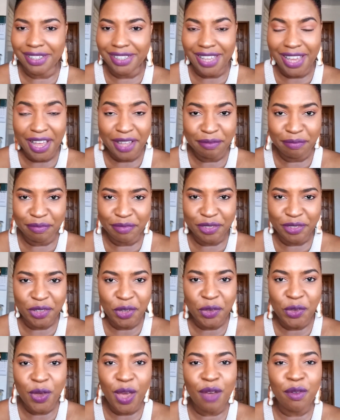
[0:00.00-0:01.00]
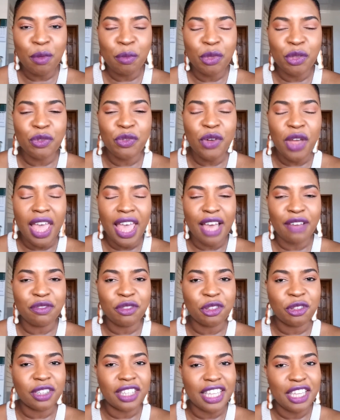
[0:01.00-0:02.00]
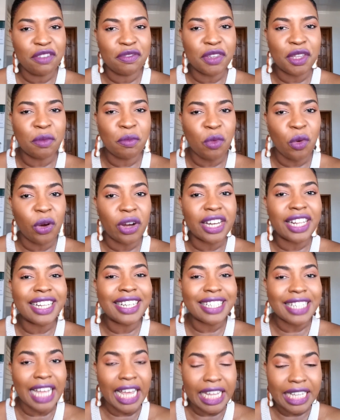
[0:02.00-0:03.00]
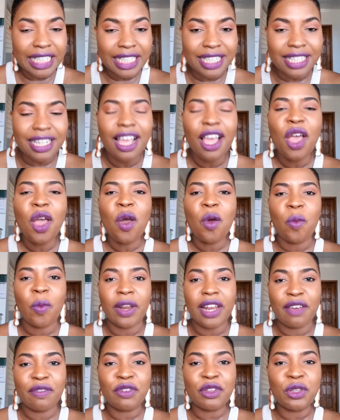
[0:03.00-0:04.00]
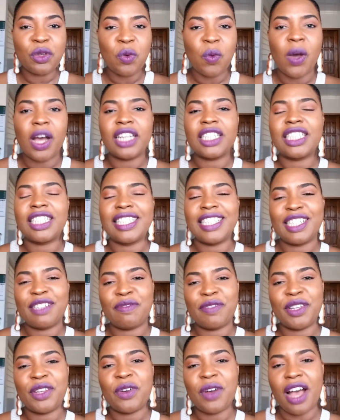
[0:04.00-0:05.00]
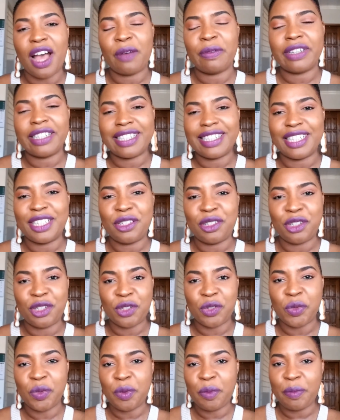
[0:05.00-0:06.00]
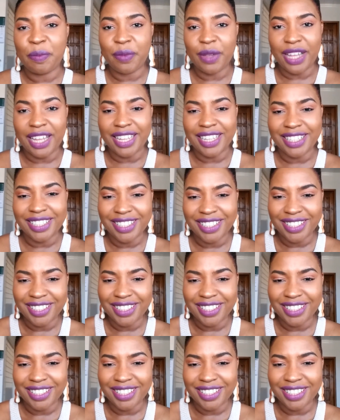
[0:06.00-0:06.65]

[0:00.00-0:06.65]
Yeah, so you have a beautiful afternoon, evening, morning, night, whenever you watch this video. I will see you soon. Bye.